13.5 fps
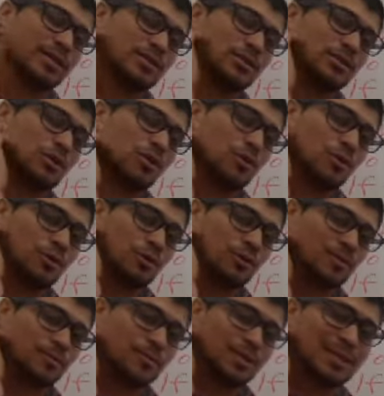So
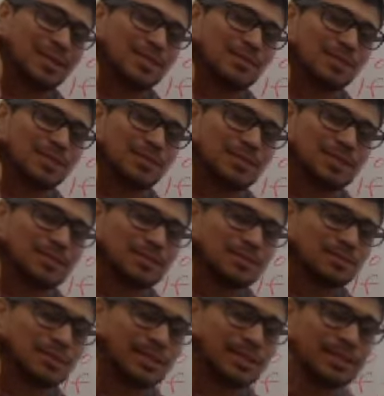please, please, please, please,
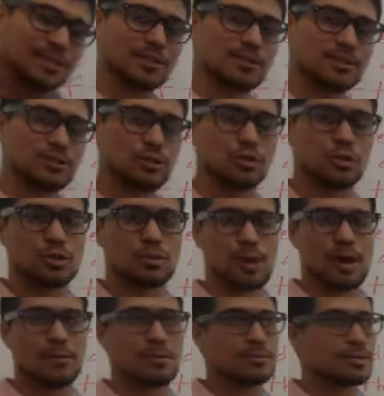please do those
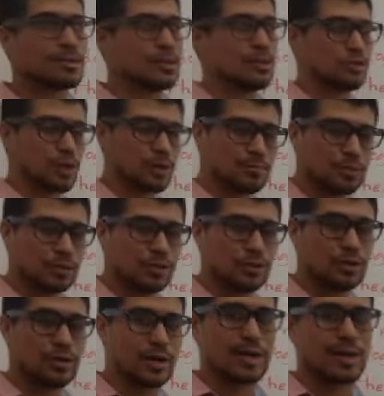problems so I can boost your
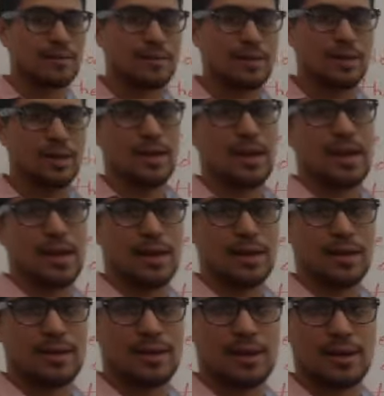grade up and